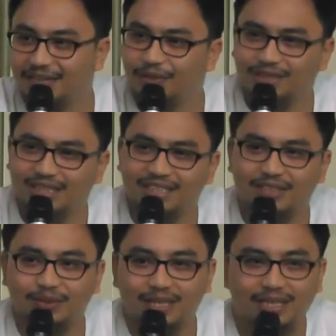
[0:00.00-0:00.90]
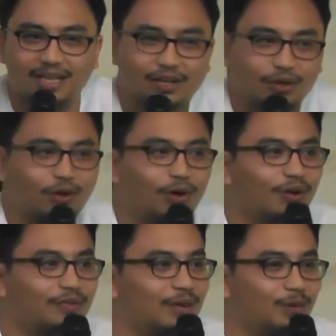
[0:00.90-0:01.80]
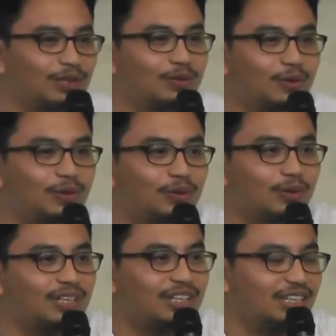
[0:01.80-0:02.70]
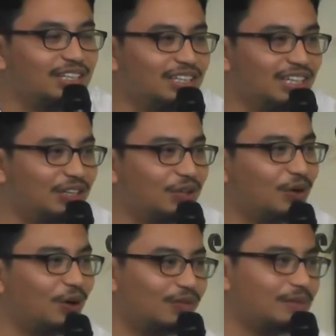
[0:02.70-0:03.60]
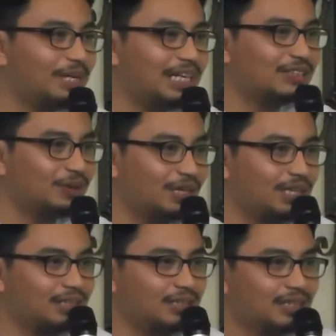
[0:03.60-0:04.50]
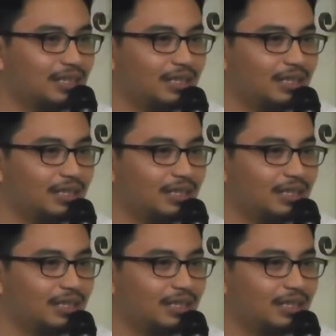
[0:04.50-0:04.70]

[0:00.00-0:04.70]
Of course, until today, not all of them want to go through the door of the Malay scholars.